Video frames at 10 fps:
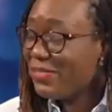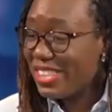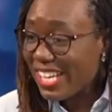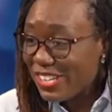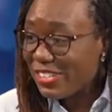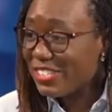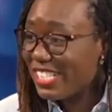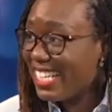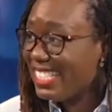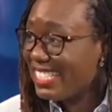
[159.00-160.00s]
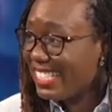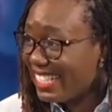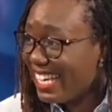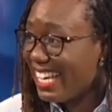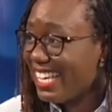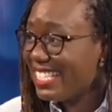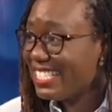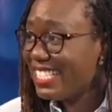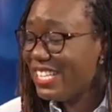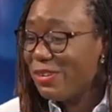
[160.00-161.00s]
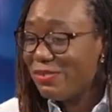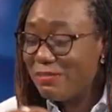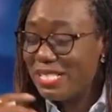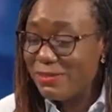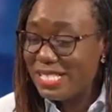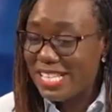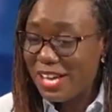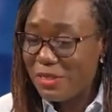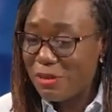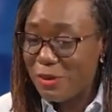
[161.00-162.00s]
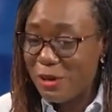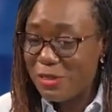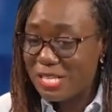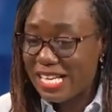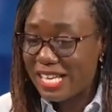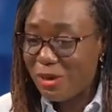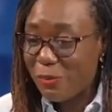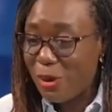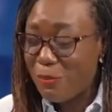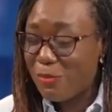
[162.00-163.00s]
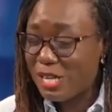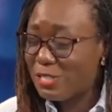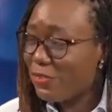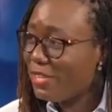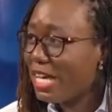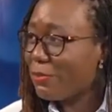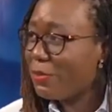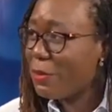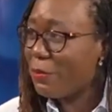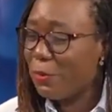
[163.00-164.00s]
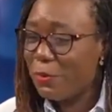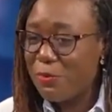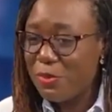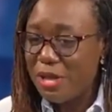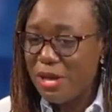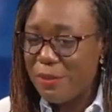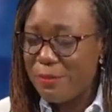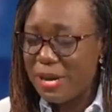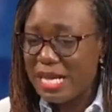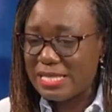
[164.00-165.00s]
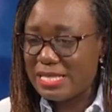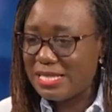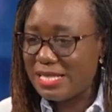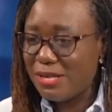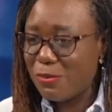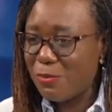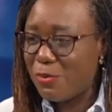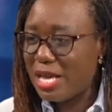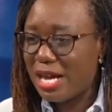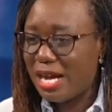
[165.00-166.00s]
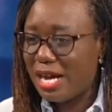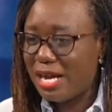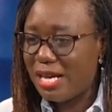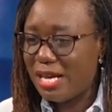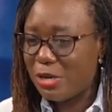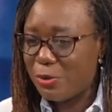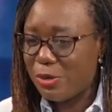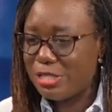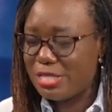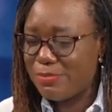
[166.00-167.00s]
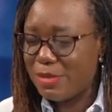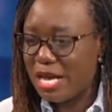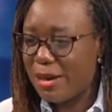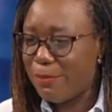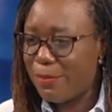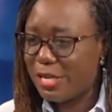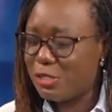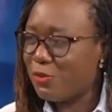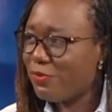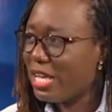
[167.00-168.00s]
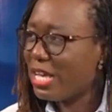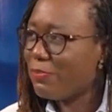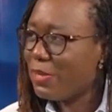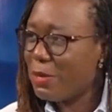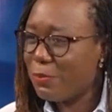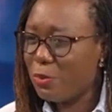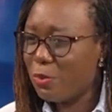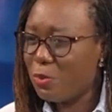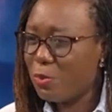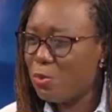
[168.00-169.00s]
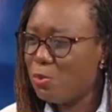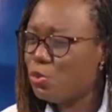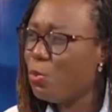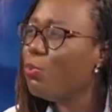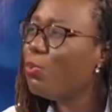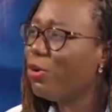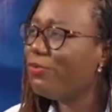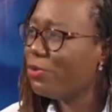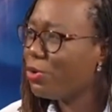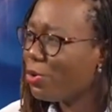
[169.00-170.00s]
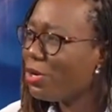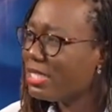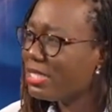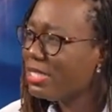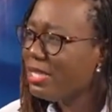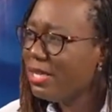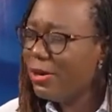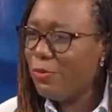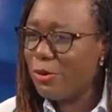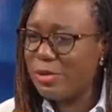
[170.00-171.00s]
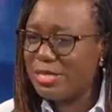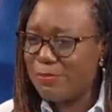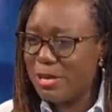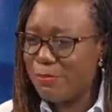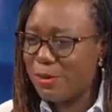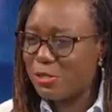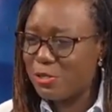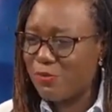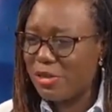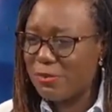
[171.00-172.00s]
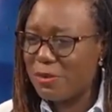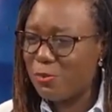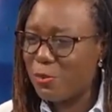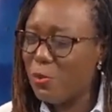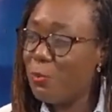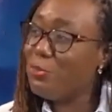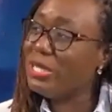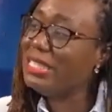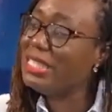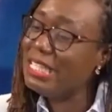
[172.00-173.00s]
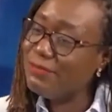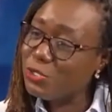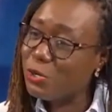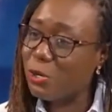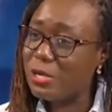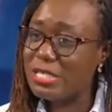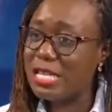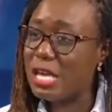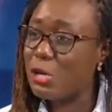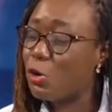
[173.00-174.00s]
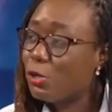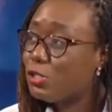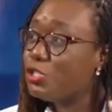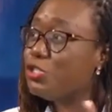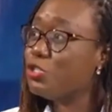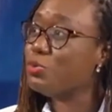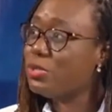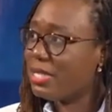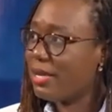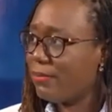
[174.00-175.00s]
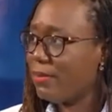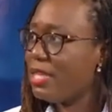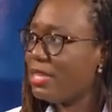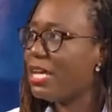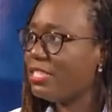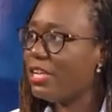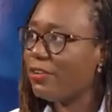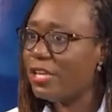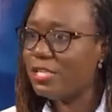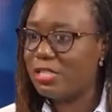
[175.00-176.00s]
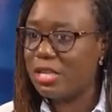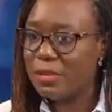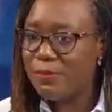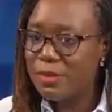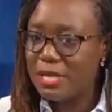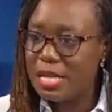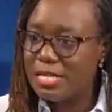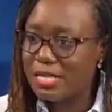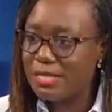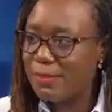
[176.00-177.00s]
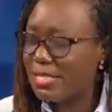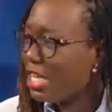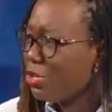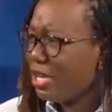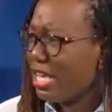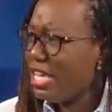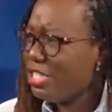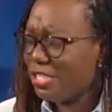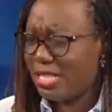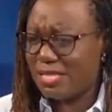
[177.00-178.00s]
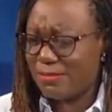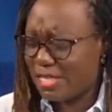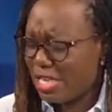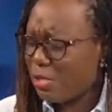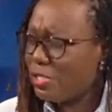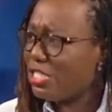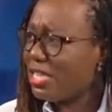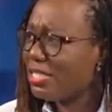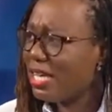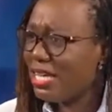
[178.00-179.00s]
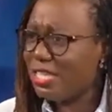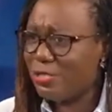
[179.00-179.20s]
With our congregation, yes. Wow. We tell them all the time that we're a bunch of young people, but we are going to be a bunch of young people who do more for God. Mm. We're going to be a bunch of young people who believed God and God used them in their generation. It doesn't matter your age. It doesn't matter your gender.